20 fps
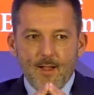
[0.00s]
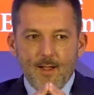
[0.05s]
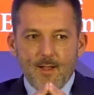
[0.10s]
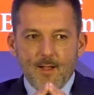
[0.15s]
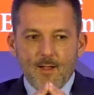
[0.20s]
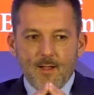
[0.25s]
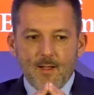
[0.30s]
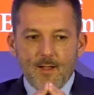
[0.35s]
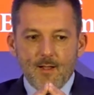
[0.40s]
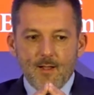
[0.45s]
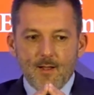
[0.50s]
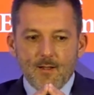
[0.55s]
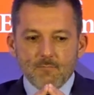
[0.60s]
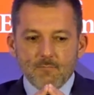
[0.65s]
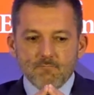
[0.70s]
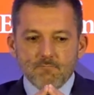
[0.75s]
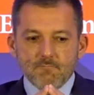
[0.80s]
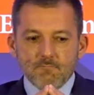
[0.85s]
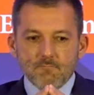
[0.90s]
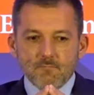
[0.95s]

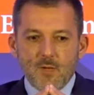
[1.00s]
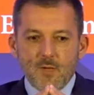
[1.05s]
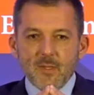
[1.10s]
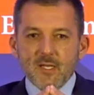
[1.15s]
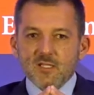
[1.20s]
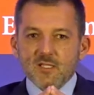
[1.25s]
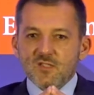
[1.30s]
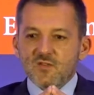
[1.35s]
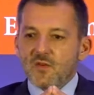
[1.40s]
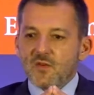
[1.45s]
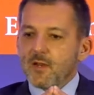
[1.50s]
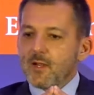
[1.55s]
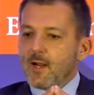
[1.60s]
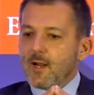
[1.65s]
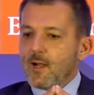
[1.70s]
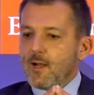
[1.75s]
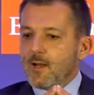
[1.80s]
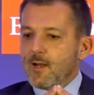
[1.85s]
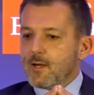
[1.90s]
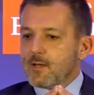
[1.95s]
I mean, it's very
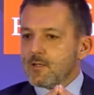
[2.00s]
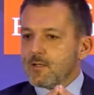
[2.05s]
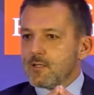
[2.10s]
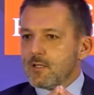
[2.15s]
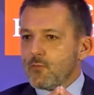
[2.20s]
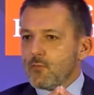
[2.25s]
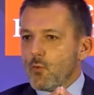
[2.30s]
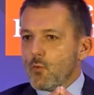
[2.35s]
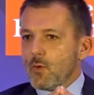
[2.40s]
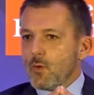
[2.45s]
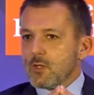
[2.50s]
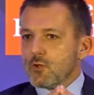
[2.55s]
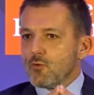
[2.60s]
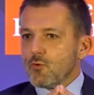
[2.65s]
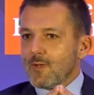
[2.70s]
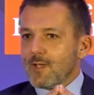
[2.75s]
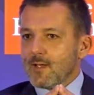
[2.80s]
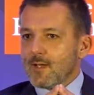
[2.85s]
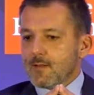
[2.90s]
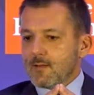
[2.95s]
clear that if we want
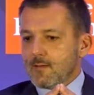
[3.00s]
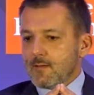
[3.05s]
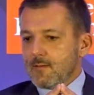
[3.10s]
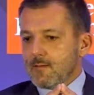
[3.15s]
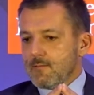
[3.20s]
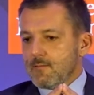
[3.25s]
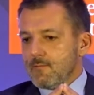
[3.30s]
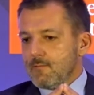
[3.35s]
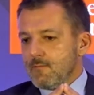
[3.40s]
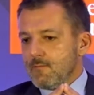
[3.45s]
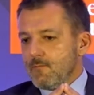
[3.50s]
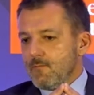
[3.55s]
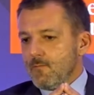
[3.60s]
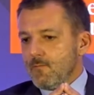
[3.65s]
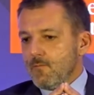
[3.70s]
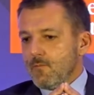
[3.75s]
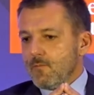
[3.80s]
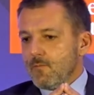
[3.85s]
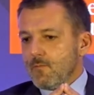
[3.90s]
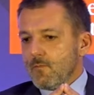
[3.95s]
to get
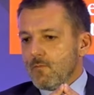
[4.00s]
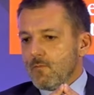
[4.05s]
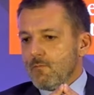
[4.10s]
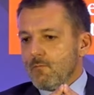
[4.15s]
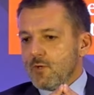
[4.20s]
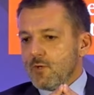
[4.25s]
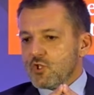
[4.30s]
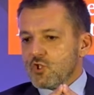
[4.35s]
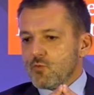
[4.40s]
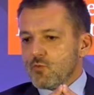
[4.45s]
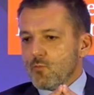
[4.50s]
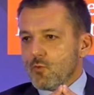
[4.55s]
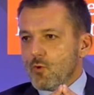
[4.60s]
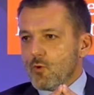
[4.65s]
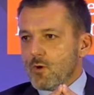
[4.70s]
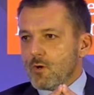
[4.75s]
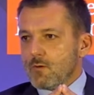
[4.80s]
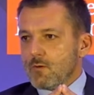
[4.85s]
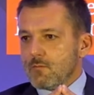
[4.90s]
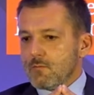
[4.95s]
much
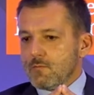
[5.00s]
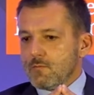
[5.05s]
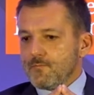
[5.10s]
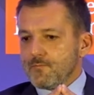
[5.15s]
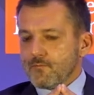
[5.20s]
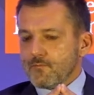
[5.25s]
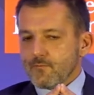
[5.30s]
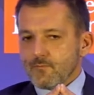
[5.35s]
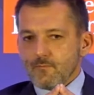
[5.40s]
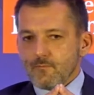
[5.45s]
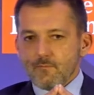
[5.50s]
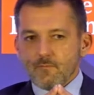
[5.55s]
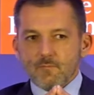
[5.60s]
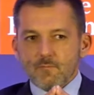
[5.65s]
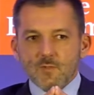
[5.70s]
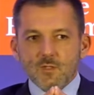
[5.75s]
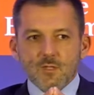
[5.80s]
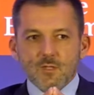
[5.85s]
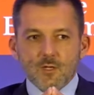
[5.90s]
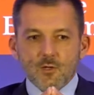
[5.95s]
more
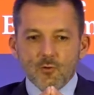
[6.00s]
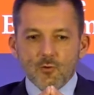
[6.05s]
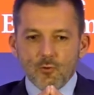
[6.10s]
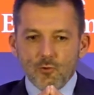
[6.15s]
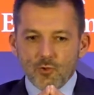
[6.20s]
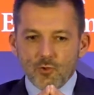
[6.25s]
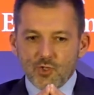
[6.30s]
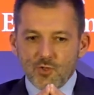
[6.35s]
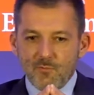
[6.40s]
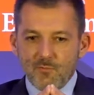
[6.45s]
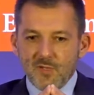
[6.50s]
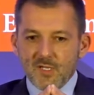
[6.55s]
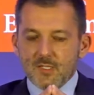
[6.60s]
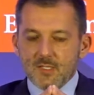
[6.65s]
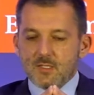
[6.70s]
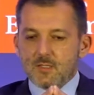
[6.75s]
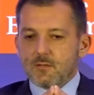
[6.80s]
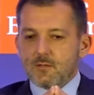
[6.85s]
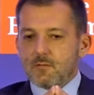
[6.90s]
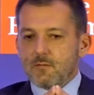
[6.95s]

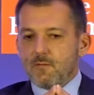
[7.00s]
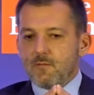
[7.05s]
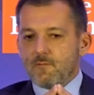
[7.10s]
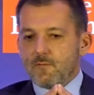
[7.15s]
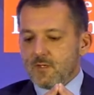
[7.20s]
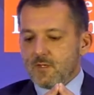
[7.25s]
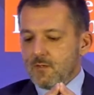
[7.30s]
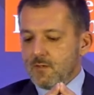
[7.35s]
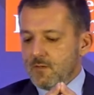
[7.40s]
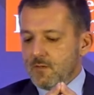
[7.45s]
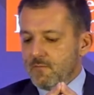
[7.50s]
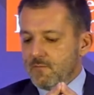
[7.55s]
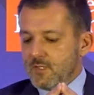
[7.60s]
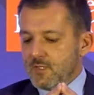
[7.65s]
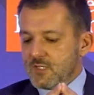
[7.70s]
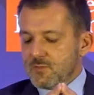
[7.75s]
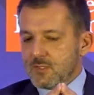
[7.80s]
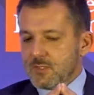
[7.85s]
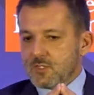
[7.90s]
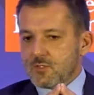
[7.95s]
technology-based
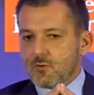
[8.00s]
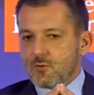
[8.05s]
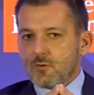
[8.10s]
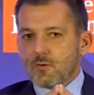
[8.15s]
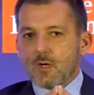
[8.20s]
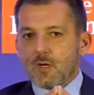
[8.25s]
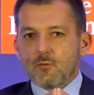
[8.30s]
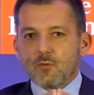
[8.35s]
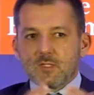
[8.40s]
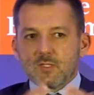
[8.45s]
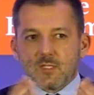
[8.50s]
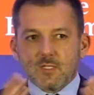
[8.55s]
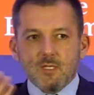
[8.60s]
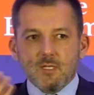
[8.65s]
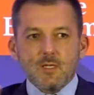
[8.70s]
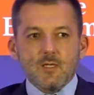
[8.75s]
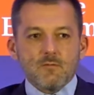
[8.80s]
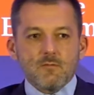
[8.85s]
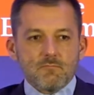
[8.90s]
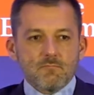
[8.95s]
investments, or I would
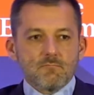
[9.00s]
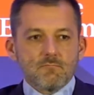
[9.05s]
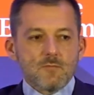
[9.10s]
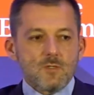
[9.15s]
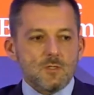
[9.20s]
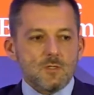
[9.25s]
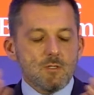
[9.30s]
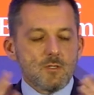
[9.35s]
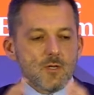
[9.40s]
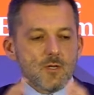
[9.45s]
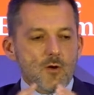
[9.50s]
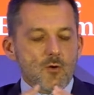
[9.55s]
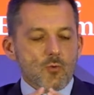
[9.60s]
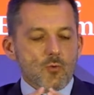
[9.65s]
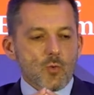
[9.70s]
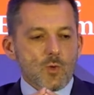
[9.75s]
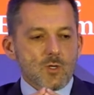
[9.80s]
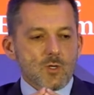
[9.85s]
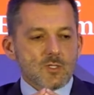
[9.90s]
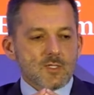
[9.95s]
say, in our
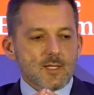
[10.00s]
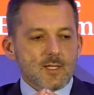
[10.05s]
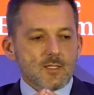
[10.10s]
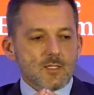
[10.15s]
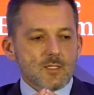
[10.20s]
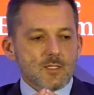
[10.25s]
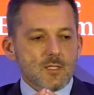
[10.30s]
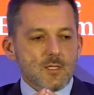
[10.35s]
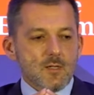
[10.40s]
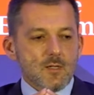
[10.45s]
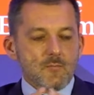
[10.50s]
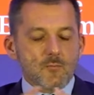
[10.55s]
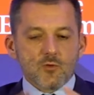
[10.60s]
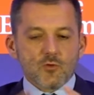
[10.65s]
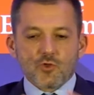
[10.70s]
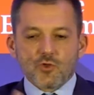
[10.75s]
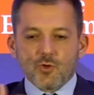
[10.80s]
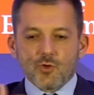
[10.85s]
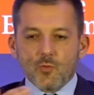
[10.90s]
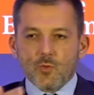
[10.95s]
words, let's say, I'm
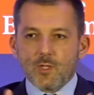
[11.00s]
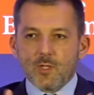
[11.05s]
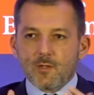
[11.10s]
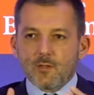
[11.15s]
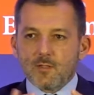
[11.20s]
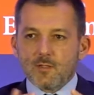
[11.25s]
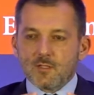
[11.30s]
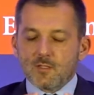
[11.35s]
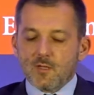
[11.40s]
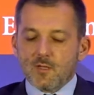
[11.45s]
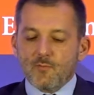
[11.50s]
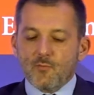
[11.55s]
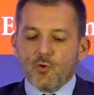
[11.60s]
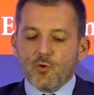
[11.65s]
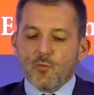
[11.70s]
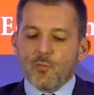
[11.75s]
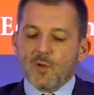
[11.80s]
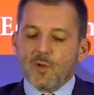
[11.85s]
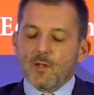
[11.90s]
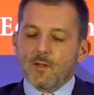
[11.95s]
not sure whether it's an
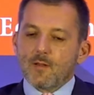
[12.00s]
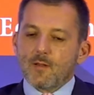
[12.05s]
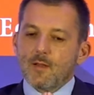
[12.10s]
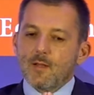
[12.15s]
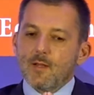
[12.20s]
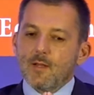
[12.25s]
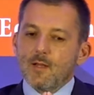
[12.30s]
appropriate